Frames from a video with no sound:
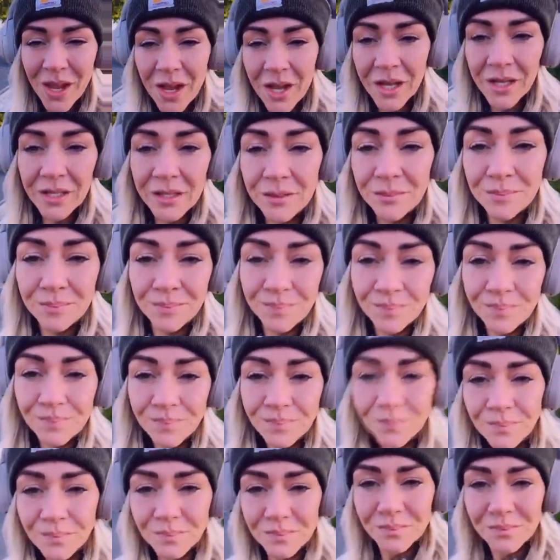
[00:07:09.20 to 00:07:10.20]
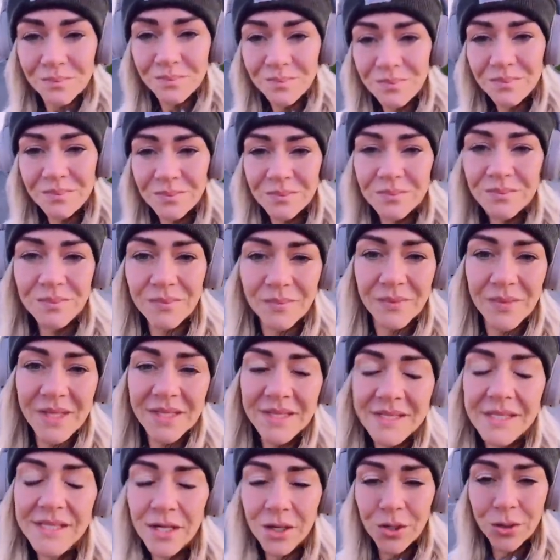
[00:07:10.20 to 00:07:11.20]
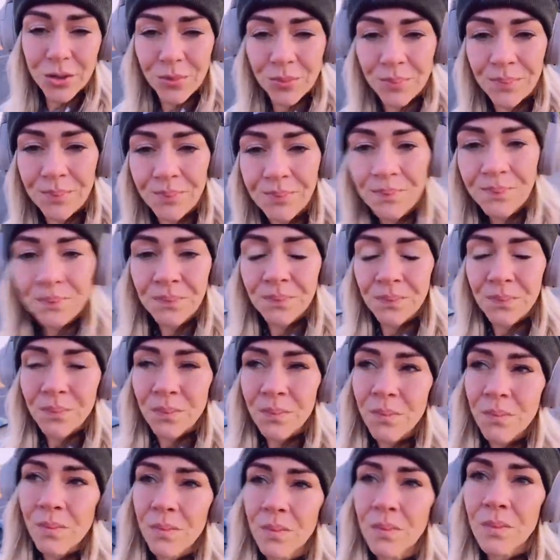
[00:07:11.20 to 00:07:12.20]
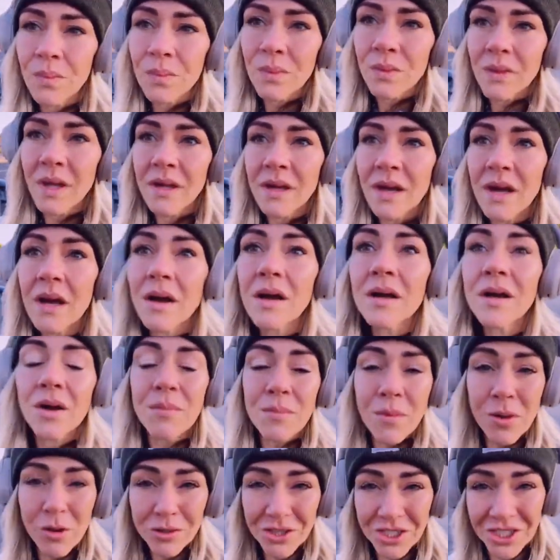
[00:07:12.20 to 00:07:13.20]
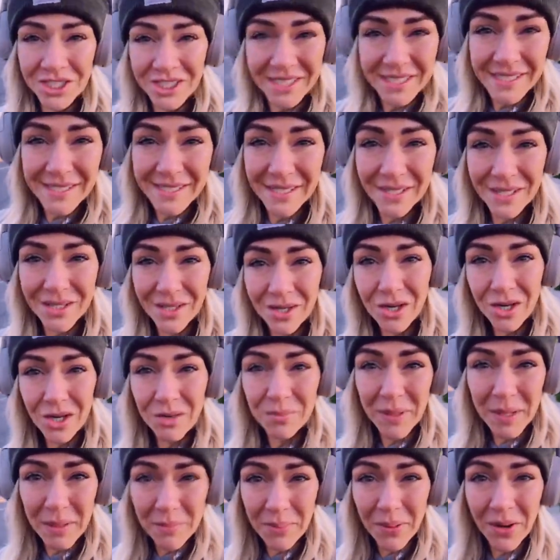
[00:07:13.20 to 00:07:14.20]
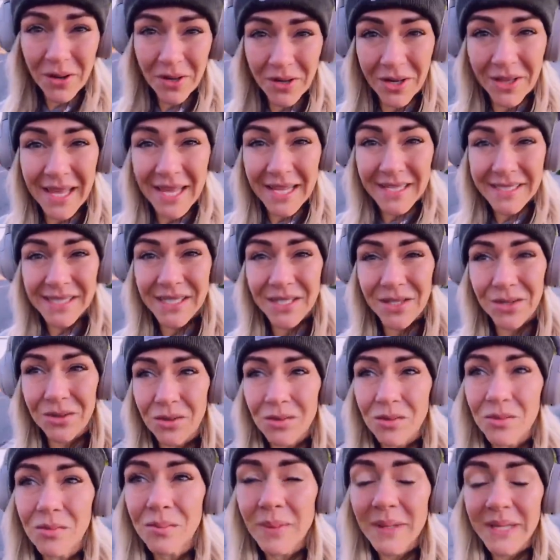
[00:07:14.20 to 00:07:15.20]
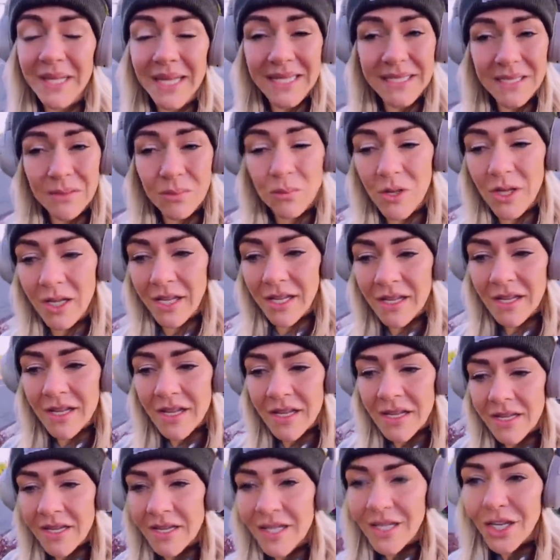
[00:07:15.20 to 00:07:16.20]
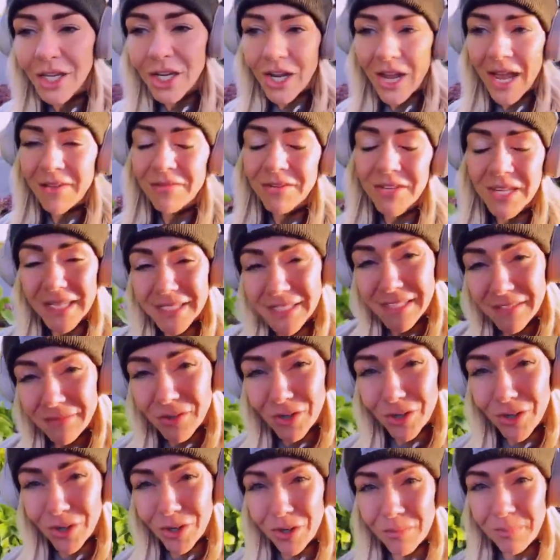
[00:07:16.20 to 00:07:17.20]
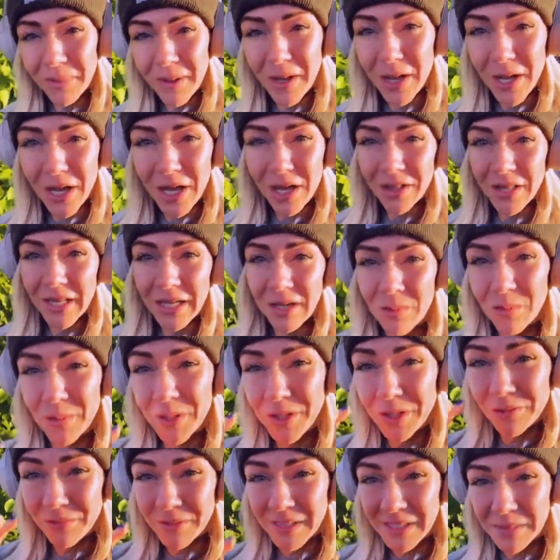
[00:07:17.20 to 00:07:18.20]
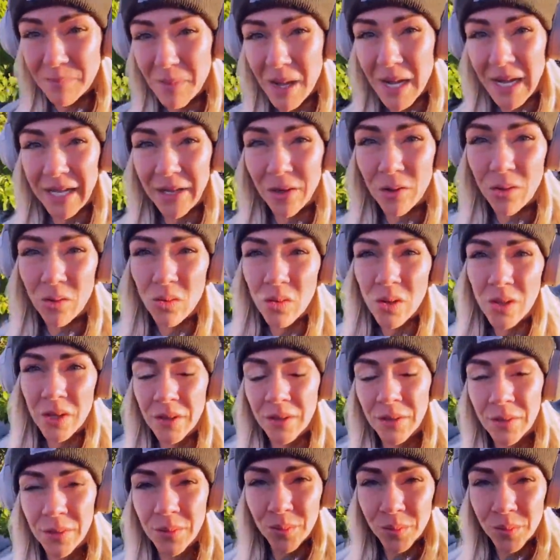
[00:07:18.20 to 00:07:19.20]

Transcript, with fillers: Um, so emotions are a big part of that too. But guess what? You, have you guys ever heard about how like when you smile,